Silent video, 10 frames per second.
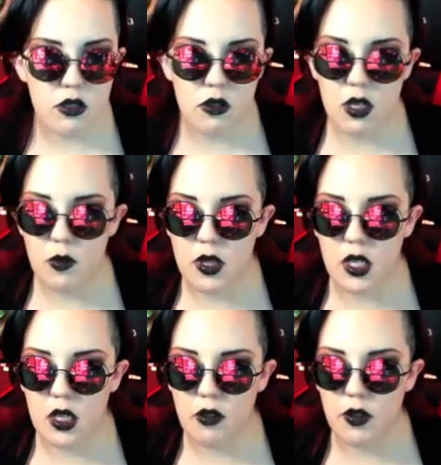to Instagram,
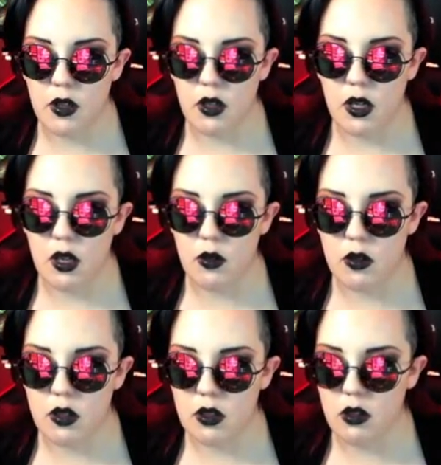and then I gotta figure out how
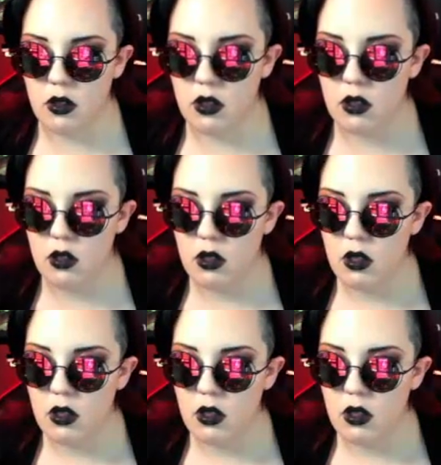they're gonna look